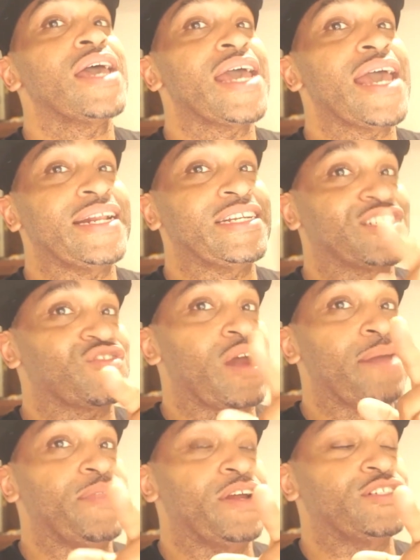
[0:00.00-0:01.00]
and
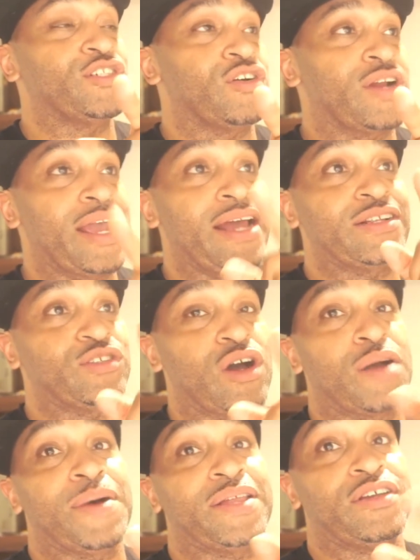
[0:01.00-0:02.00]
describe their journey and
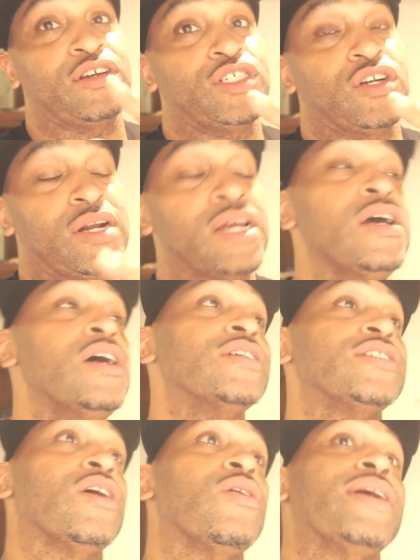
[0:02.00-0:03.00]
talk about their journey.
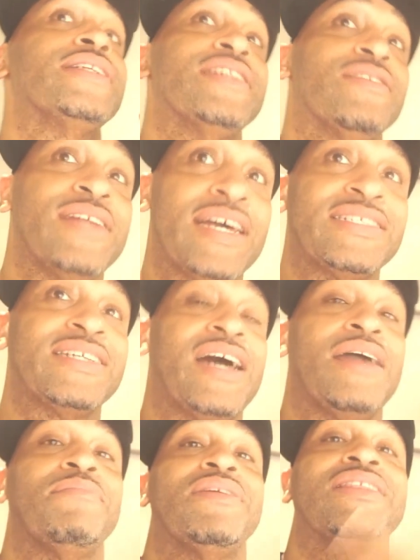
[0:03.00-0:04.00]
So until next
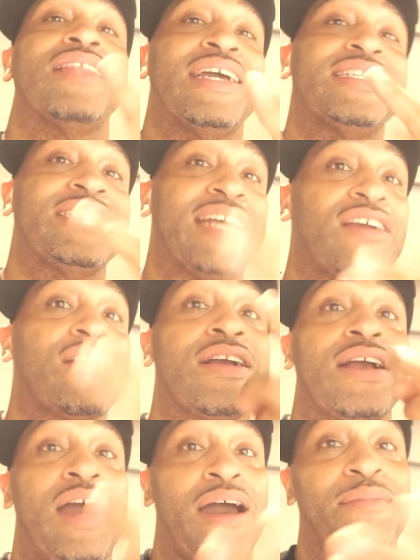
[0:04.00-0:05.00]
time, like, share,
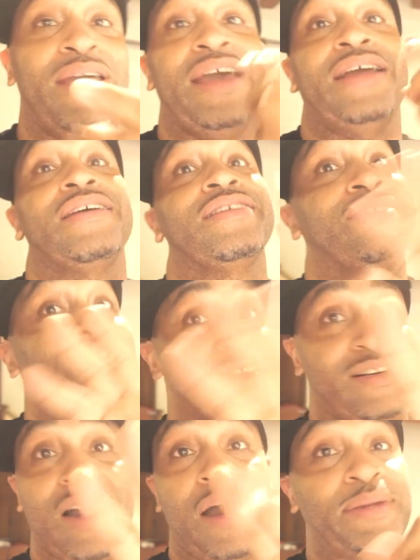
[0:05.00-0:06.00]
comment.
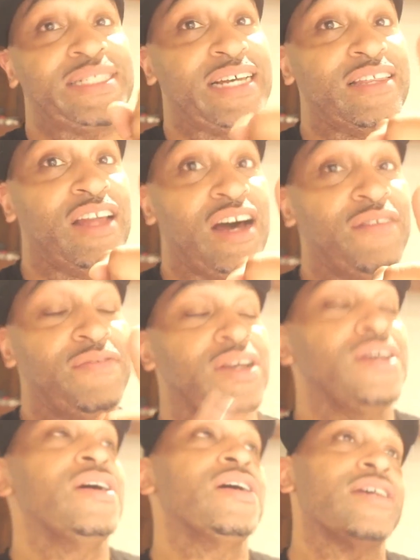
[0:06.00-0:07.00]
Comments I love,
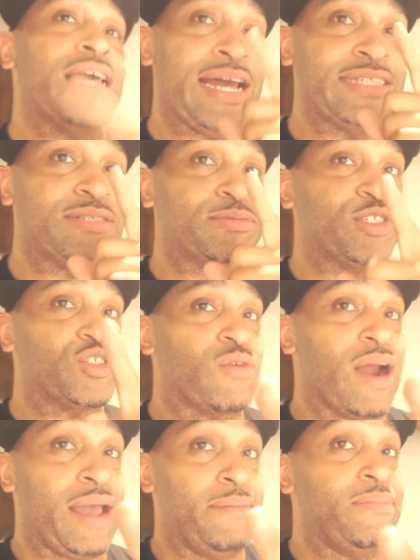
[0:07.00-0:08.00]
and
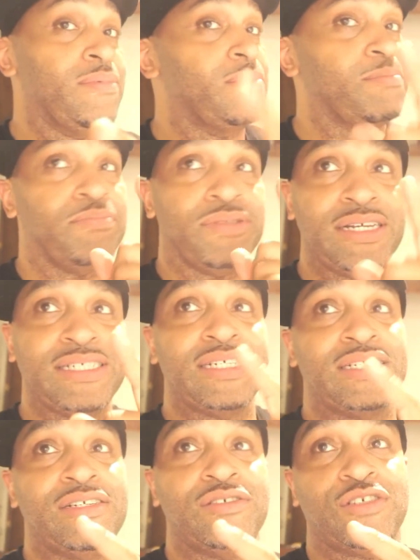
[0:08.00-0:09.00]
subscribe. Please
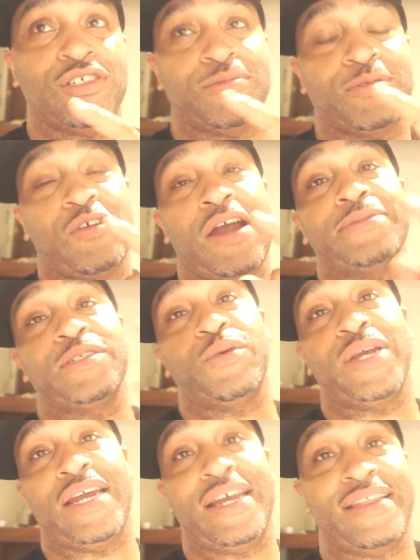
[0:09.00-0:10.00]
continue to subscribe so
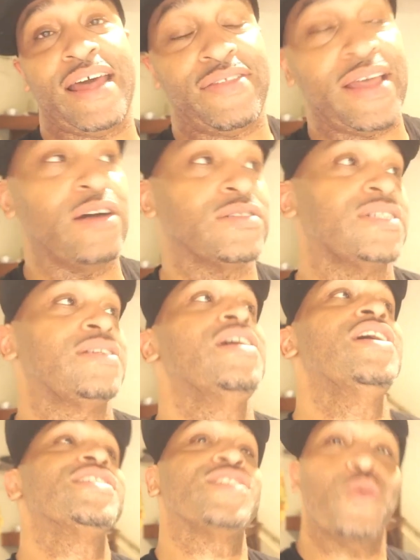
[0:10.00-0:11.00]
we can hit that 1,000,
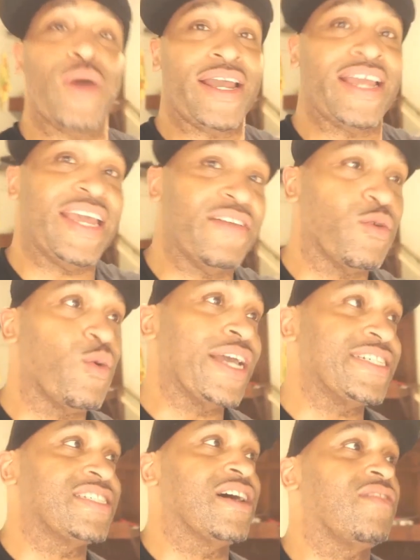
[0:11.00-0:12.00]
so I can give away
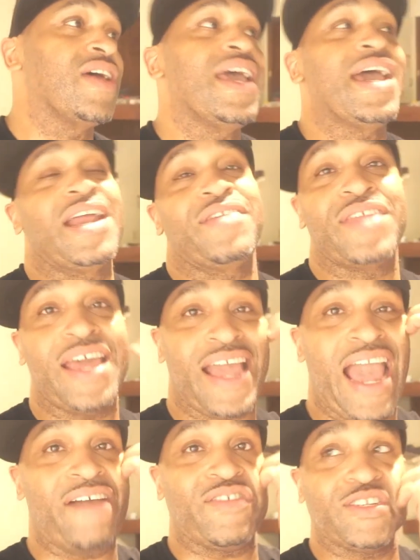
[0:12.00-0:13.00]
stuff. And I think
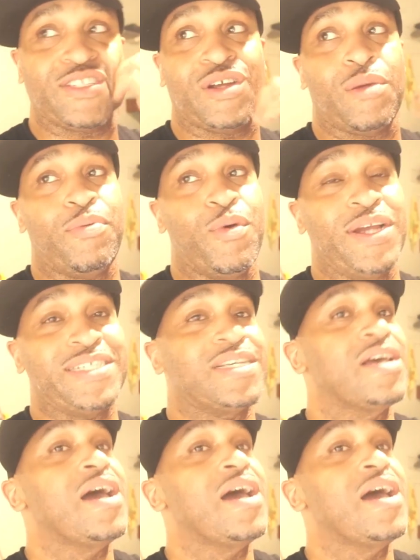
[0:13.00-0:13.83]
after certain points,